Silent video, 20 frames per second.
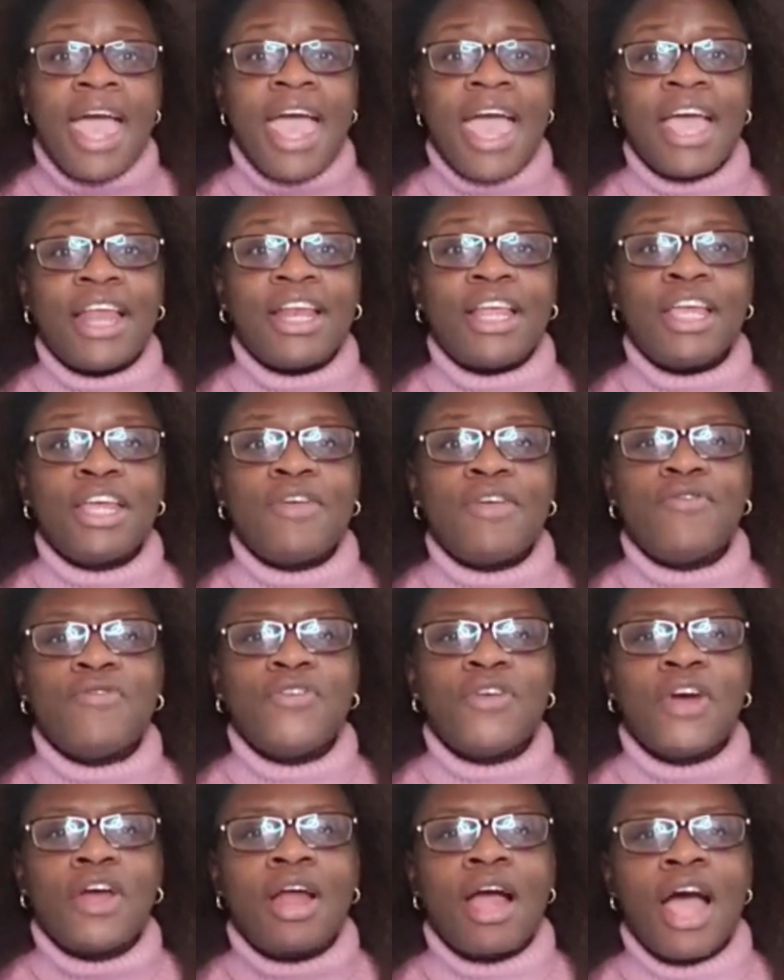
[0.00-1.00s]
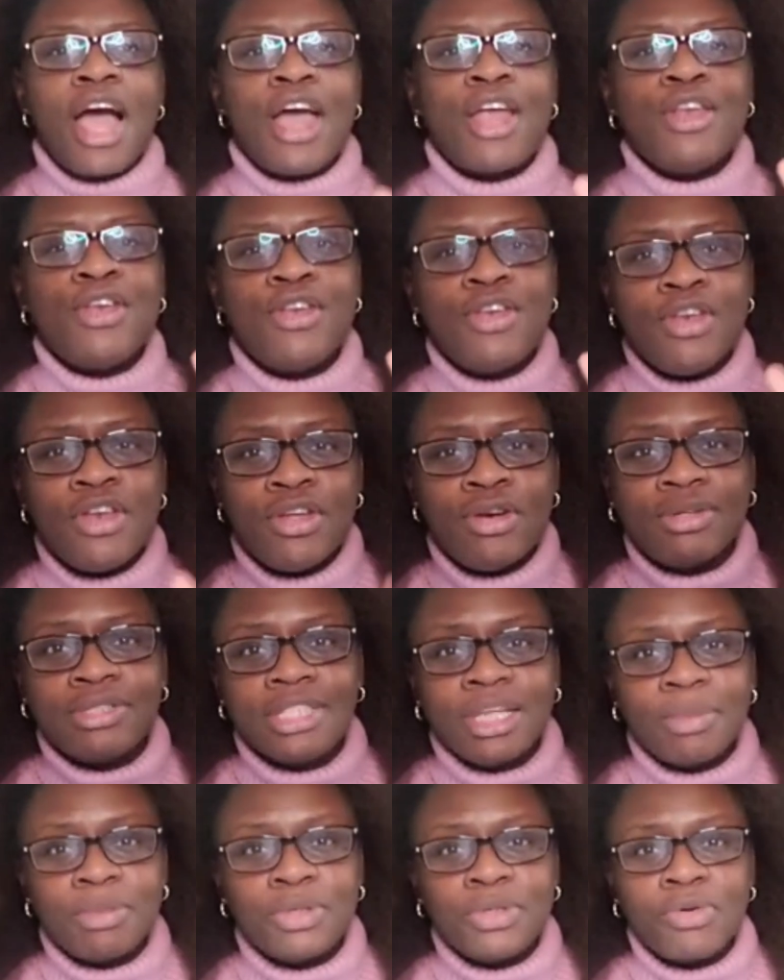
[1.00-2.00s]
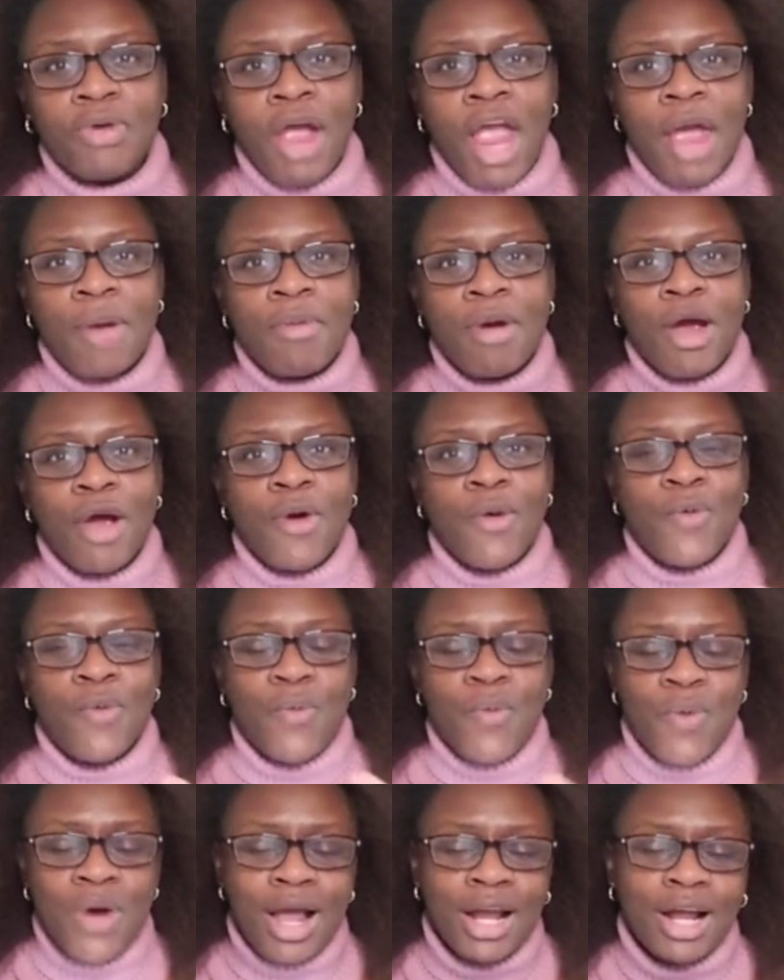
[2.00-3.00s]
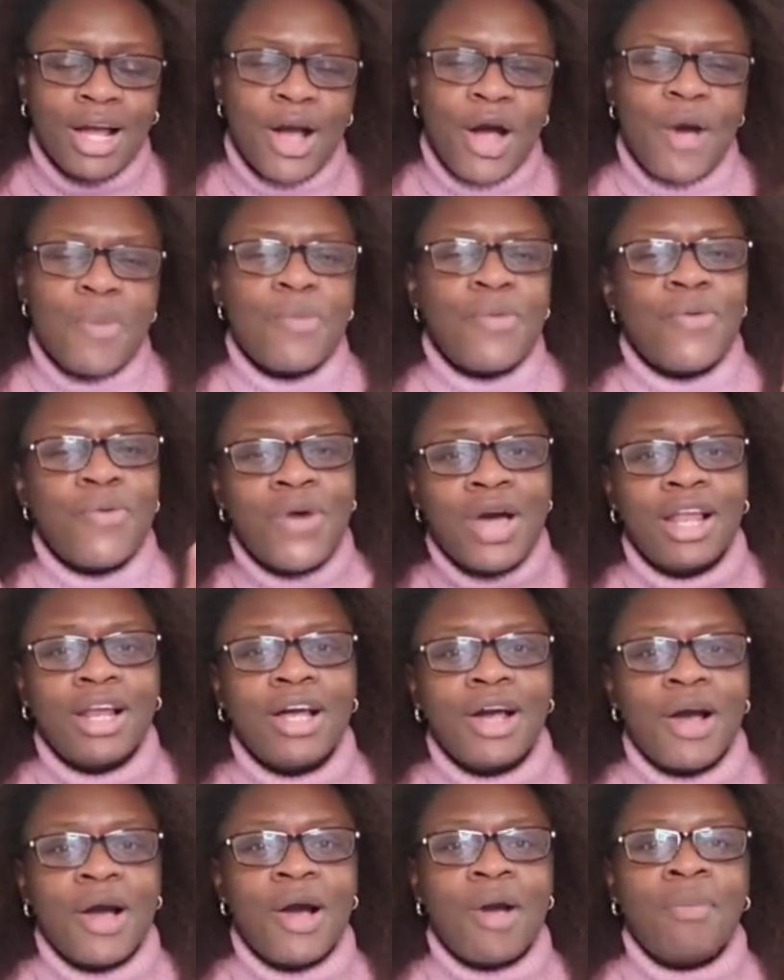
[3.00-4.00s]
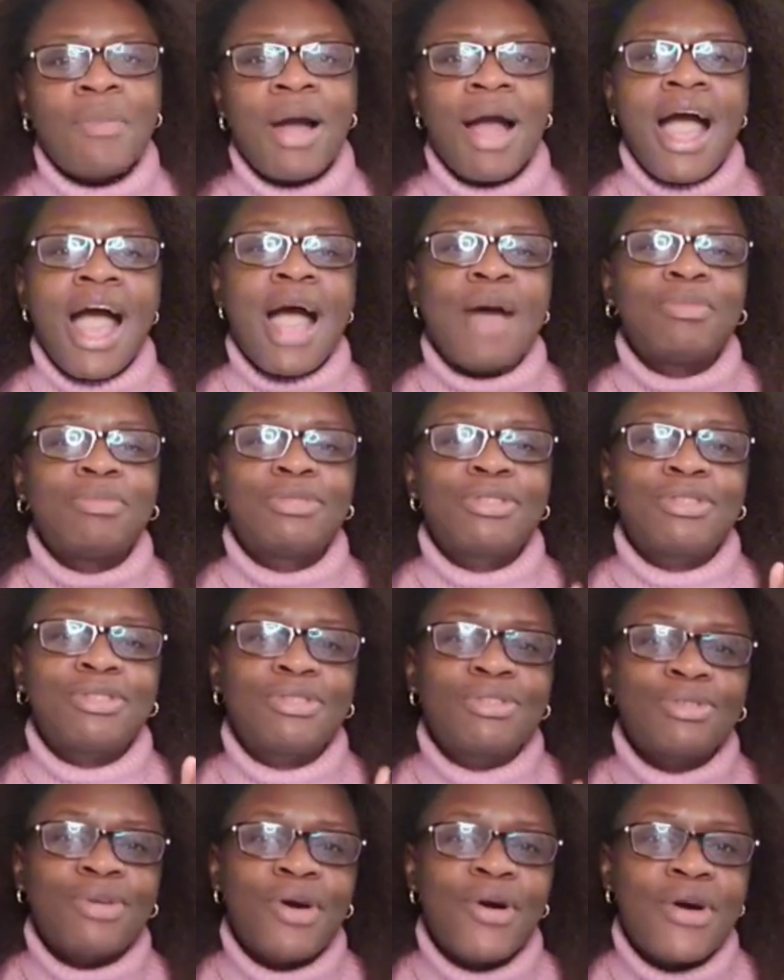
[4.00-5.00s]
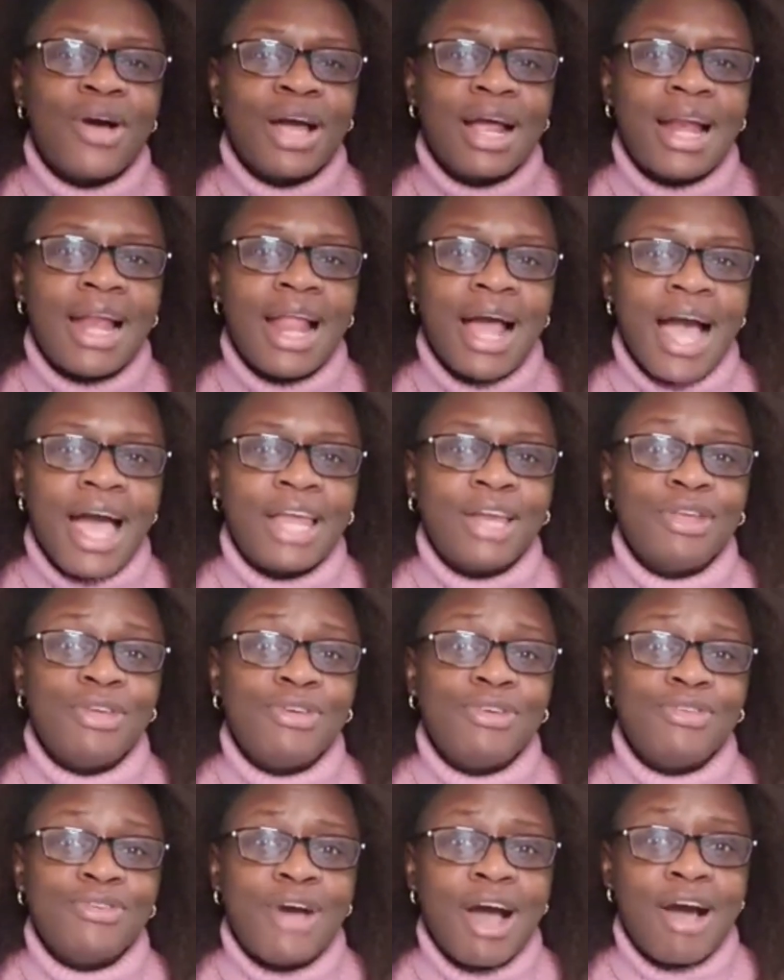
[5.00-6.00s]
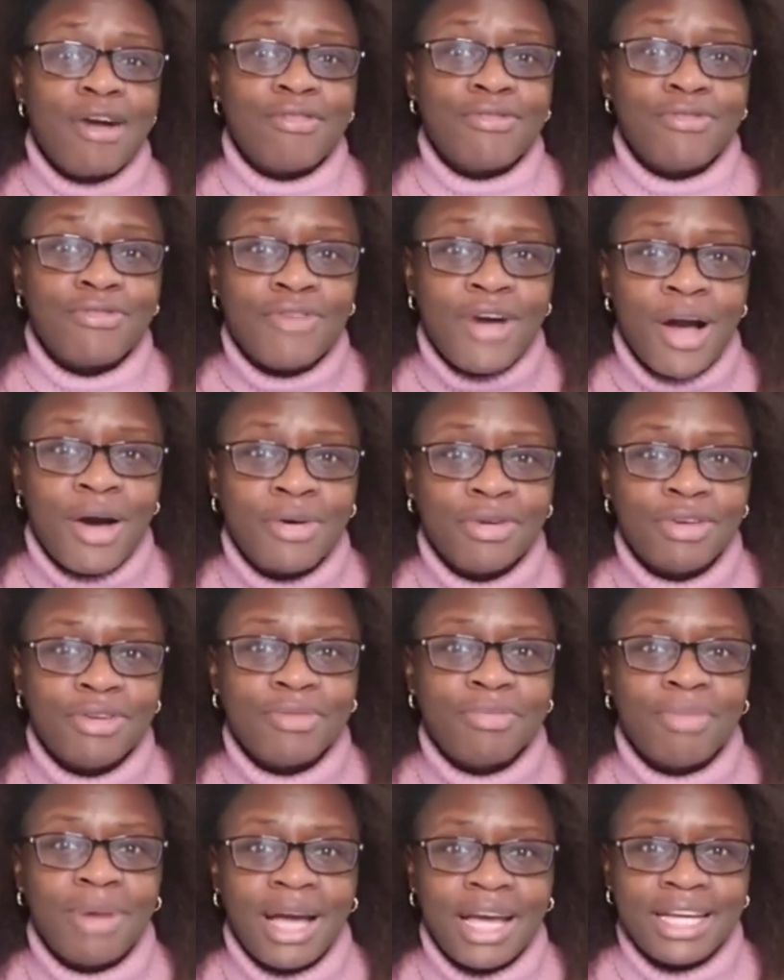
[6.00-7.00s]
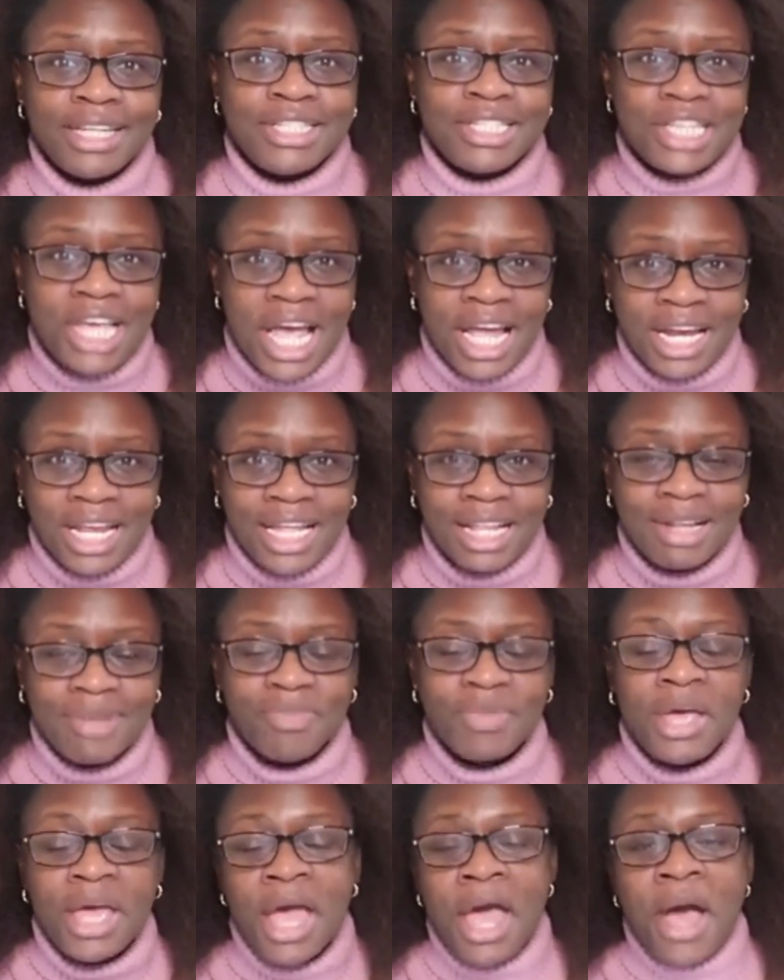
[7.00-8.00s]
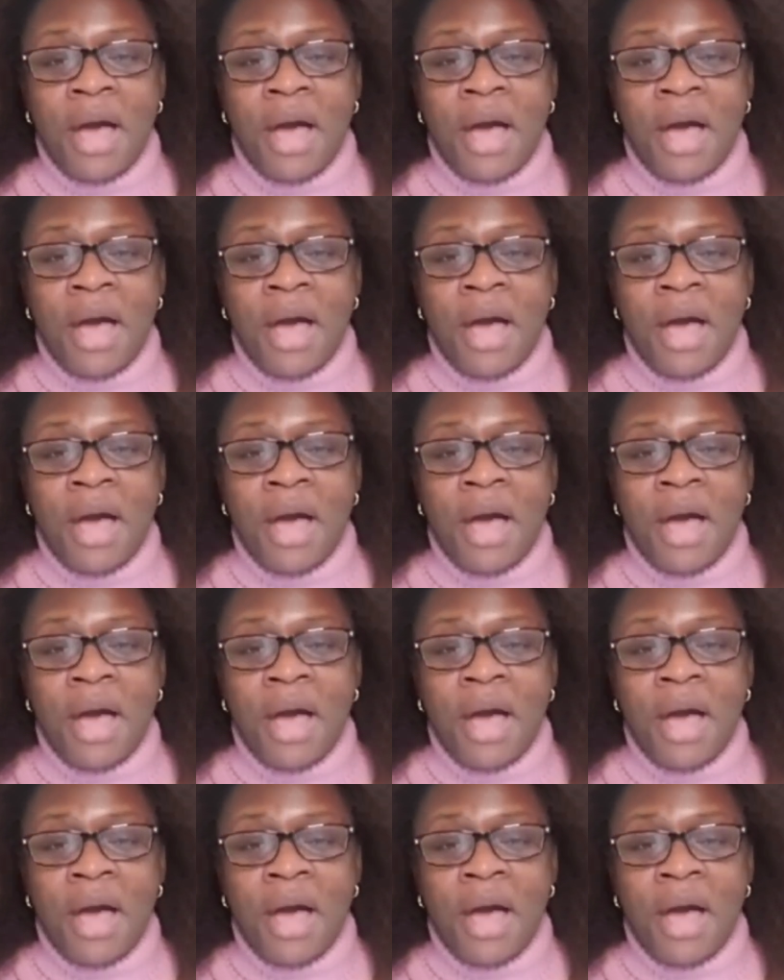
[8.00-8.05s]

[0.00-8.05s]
And if you're a new subscriber, welcome. I'm so glad you have found my channel.